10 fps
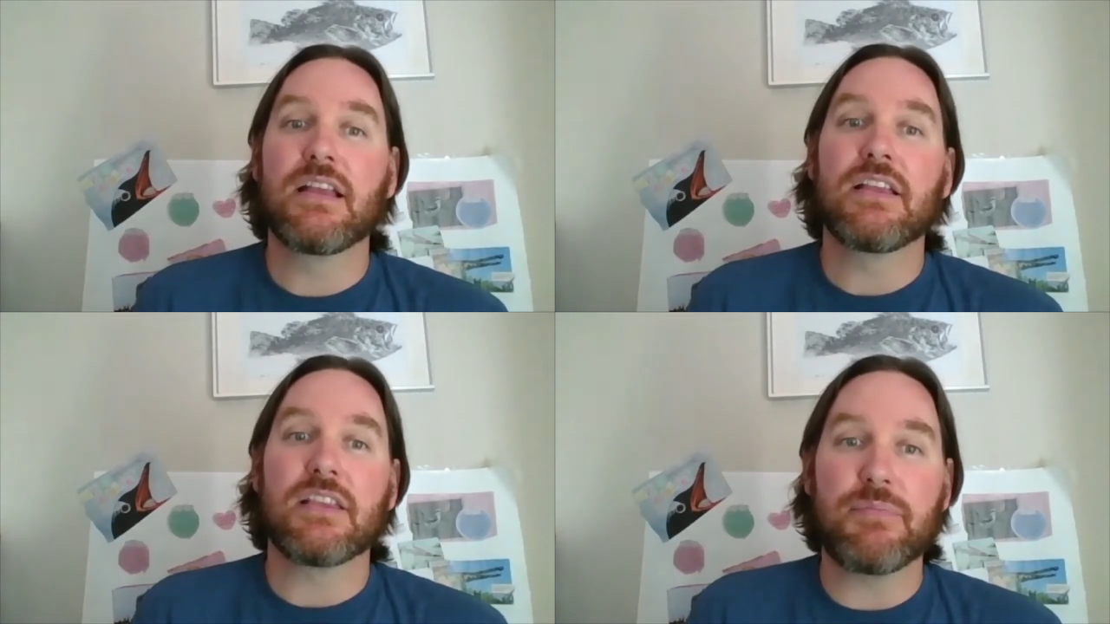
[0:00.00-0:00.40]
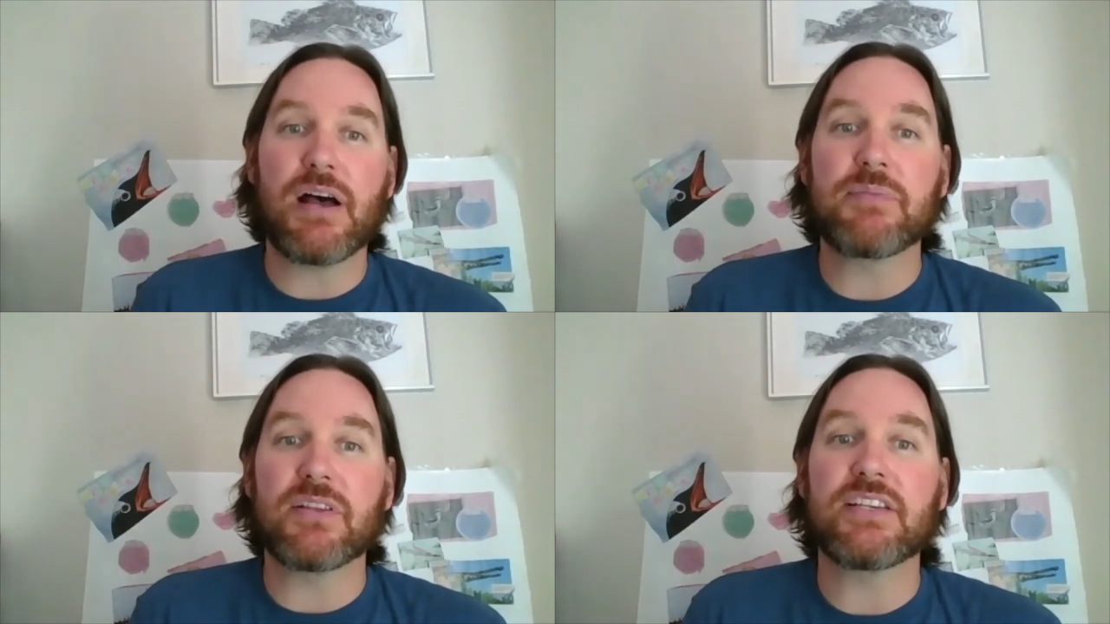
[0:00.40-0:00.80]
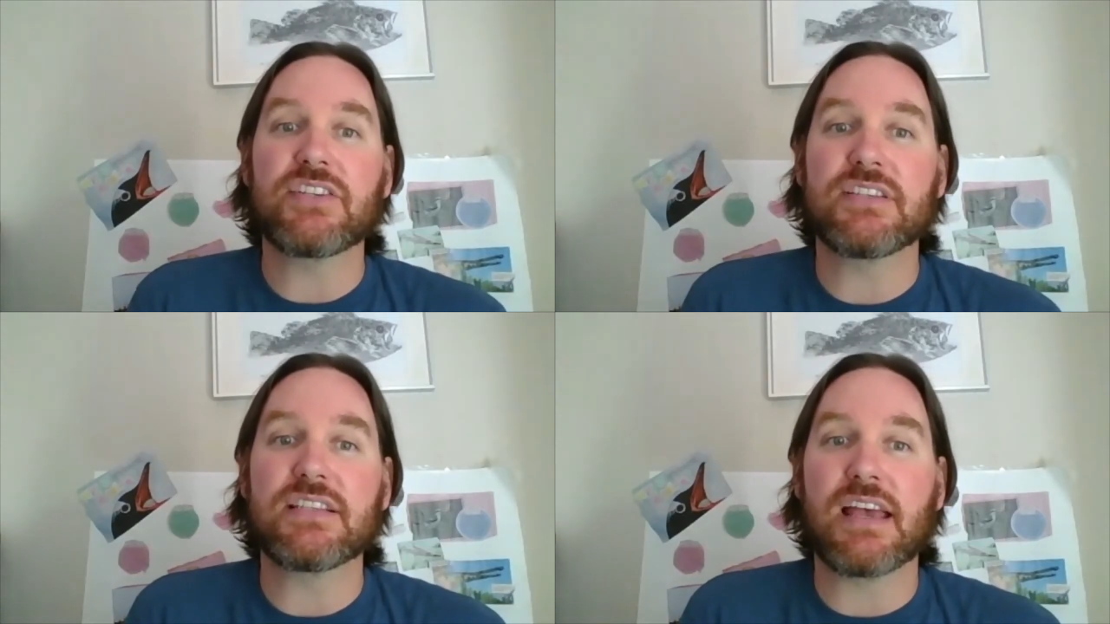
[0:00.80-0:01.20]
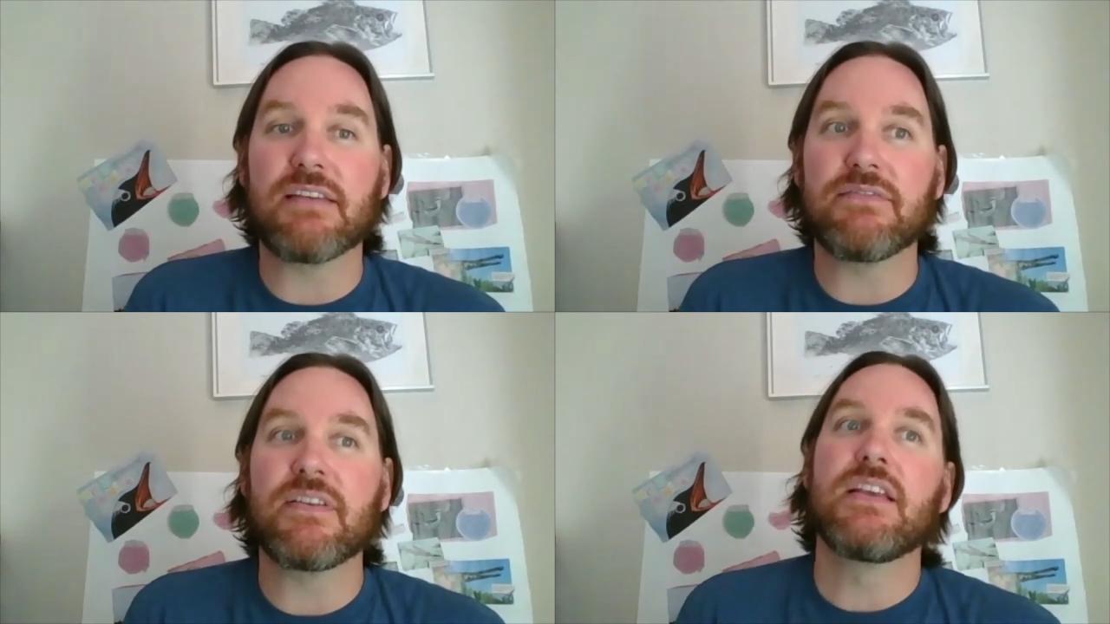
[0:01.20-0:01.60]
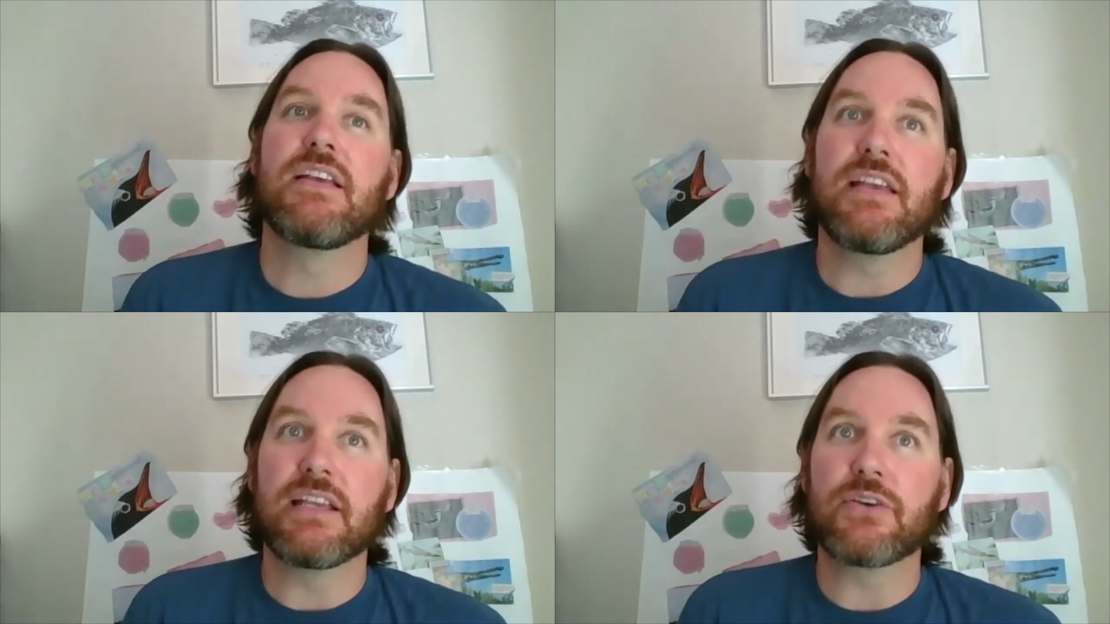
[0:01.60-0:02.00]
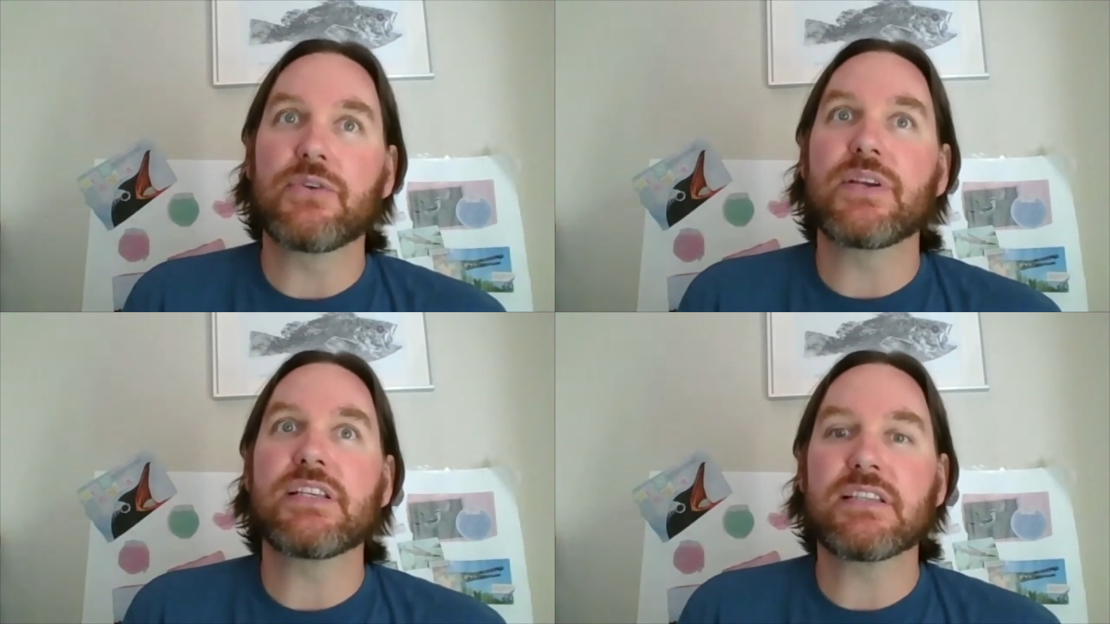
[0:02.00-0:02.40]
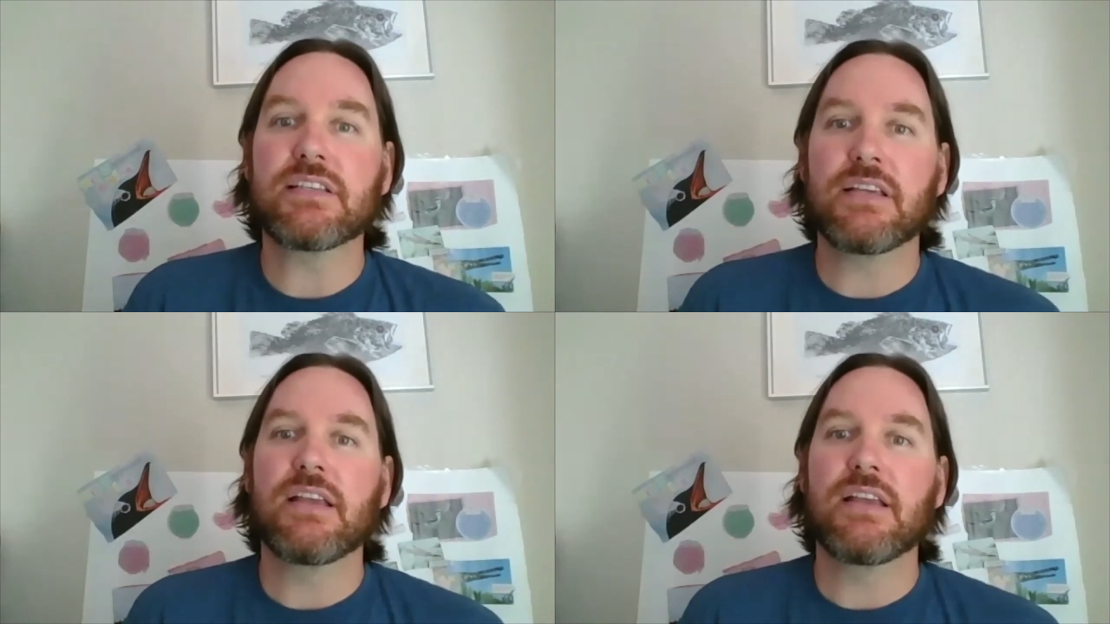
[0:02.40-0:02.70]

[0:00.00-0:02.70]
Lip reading: The populations have increased